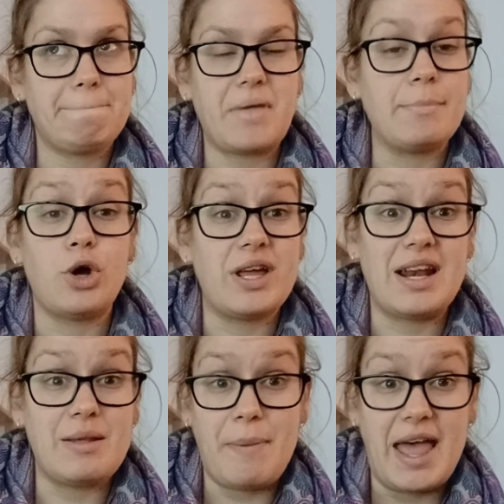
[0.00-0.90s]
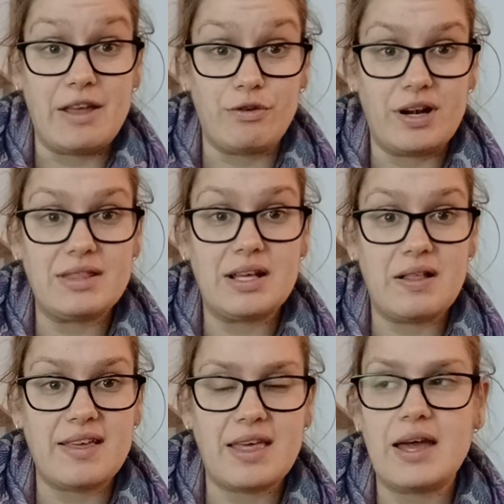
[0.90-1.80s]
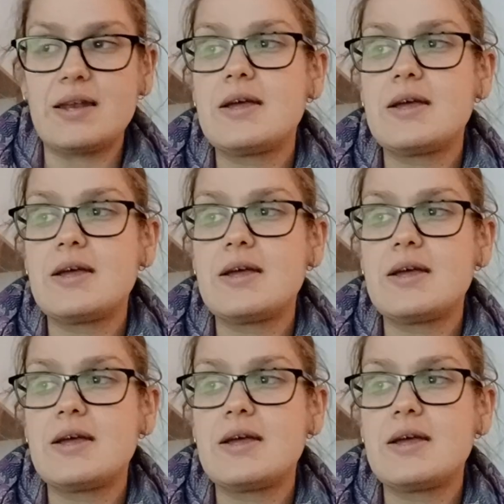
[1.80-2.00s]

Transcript: I'm not in any pain or anything like that.